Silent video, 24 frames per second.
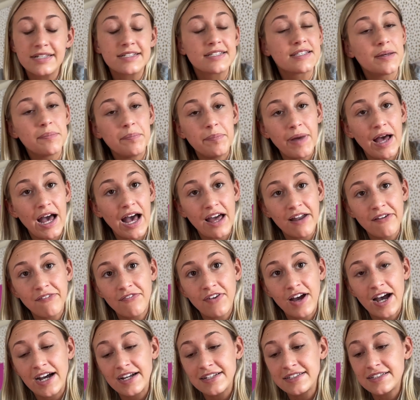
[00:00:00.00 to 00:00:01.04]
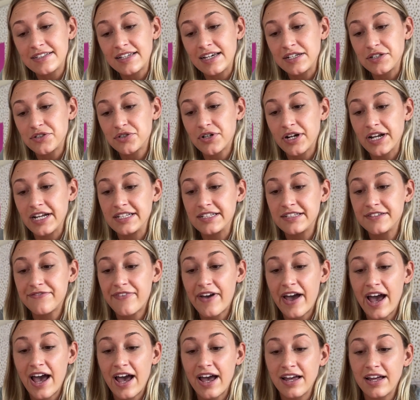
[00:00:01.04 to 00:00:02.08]
the bad fats like trans
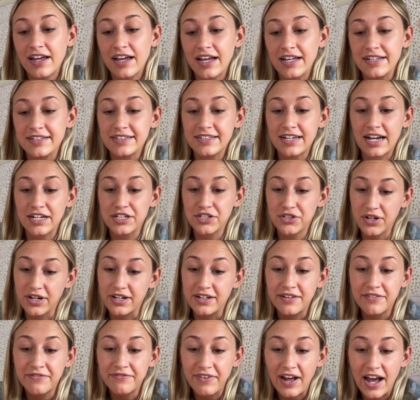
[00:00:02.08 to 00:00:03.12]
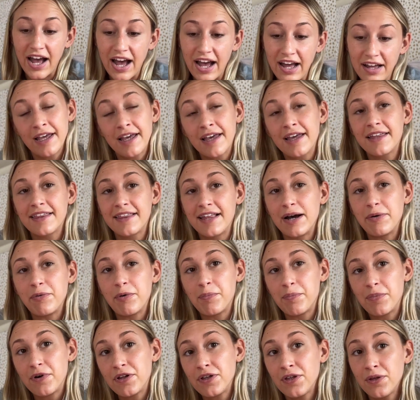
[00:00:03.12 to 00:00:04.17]
fat and saturated fat that will
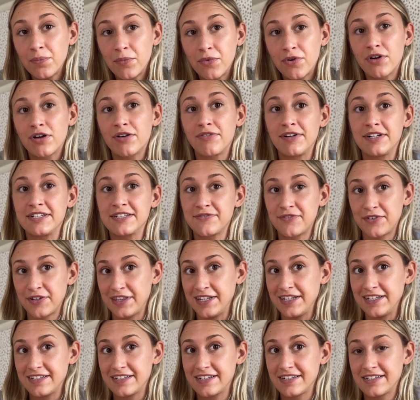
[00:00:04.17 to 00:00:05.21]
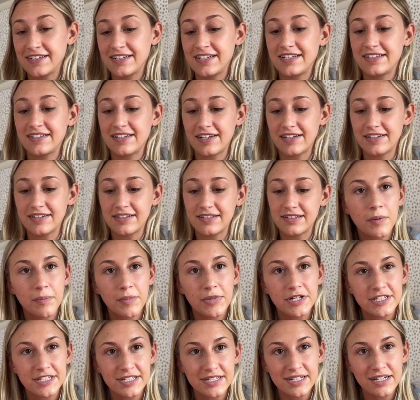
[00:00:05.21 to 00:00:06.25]
put you more at risk for these diseases.
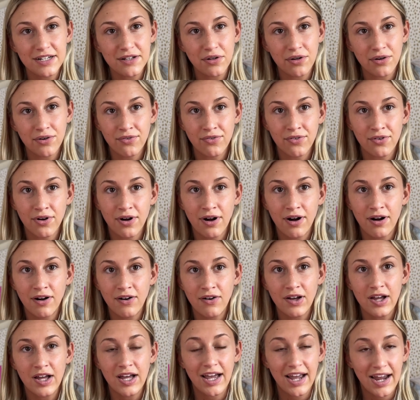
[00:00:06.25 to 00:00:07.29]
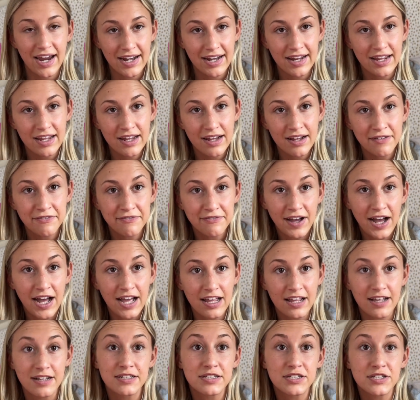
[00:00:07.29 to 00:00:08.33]
But still, overall, any fat
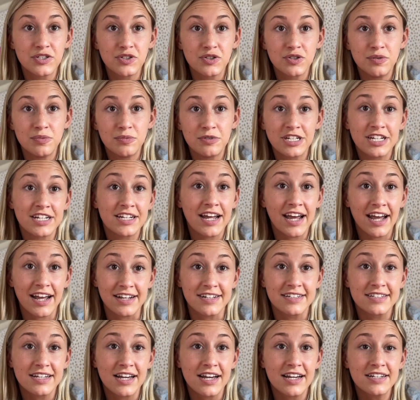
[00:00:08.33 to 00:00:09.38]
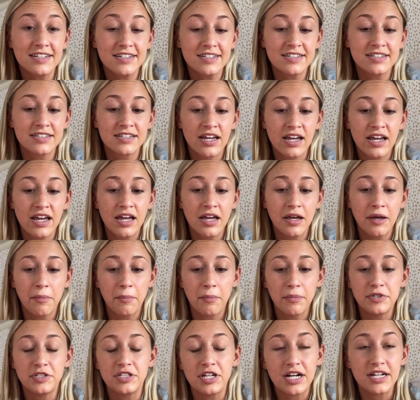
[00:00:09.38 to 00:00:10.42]
consumed in excess
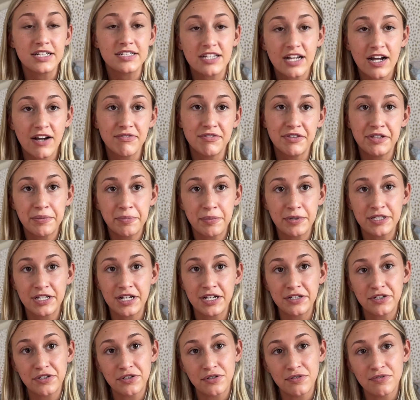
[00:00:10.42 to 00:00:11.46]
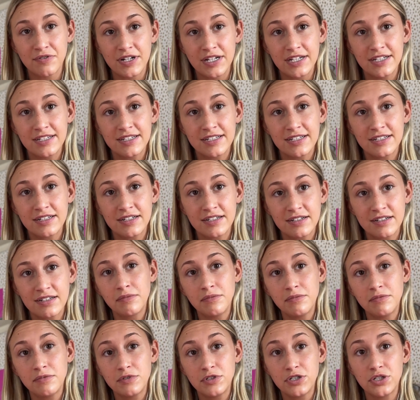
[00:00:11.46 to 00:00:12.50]
does have the potential risk
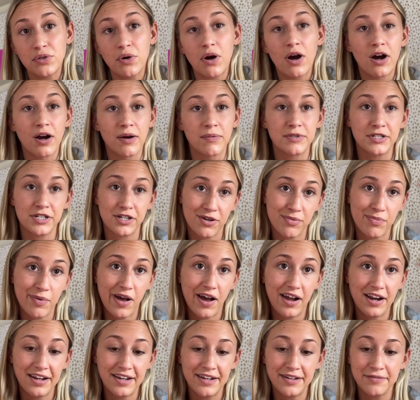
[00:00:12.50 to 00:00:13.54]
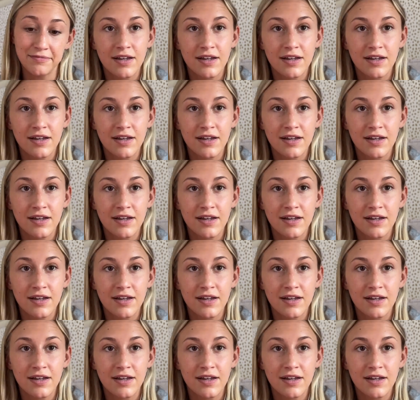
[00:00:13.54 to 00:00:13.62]
to do harm to your body.